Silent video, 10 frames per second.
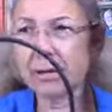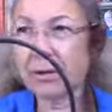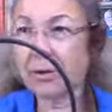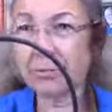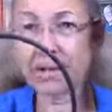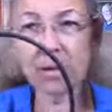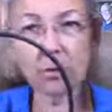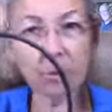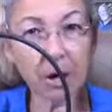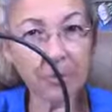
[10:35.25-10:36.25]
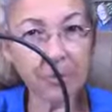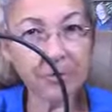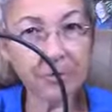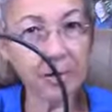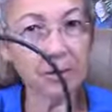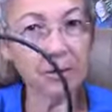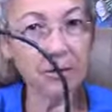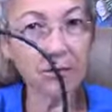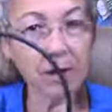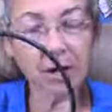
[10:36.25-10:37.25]
I think, patella problems,
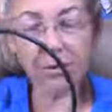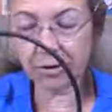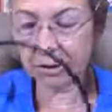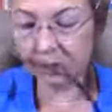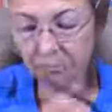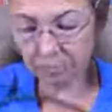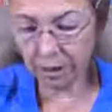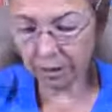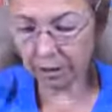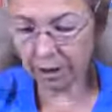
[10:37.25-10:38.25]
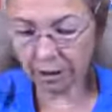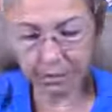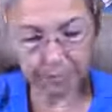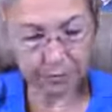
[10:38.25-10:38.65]
and uh, she kind of liked it.